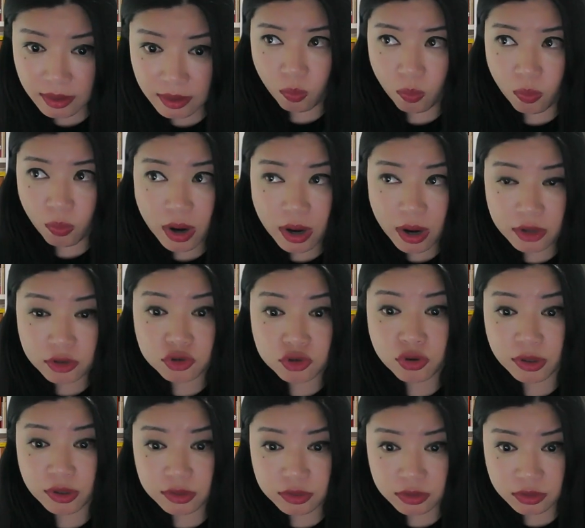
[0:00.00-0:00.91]
What are you
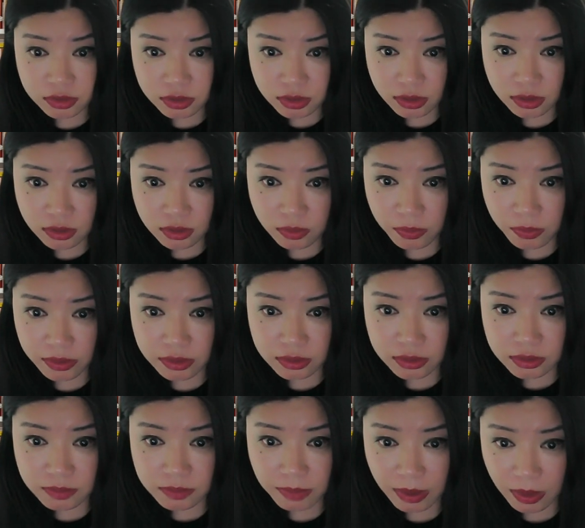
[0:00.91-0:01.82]
trying to do
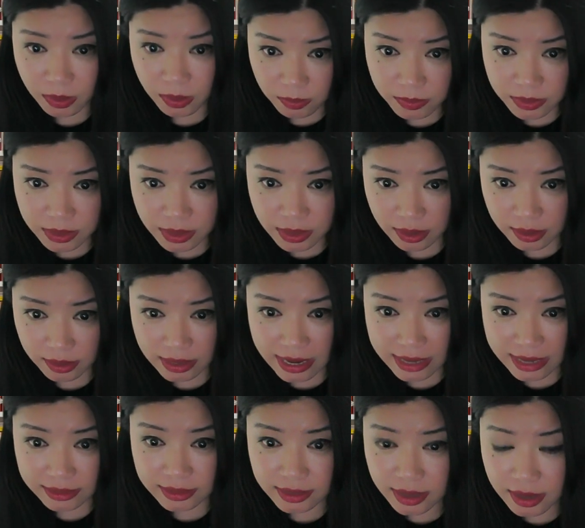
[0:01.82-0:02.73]
with Power BI
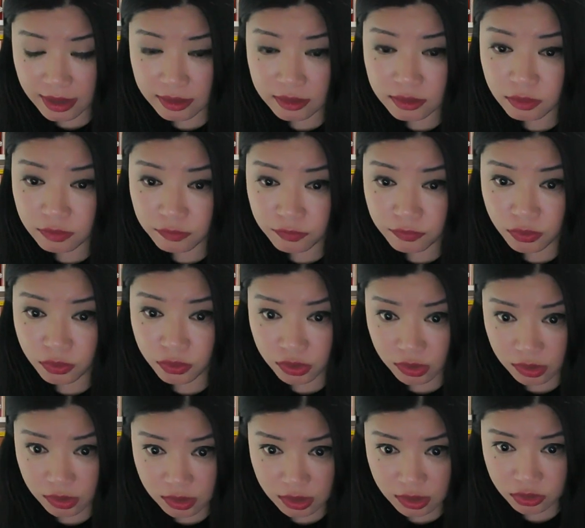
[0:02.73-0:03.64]
at the end of your
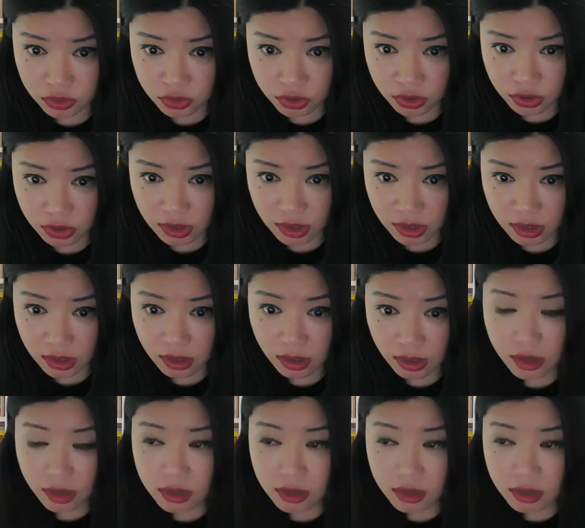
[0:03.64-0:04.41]
learning journey?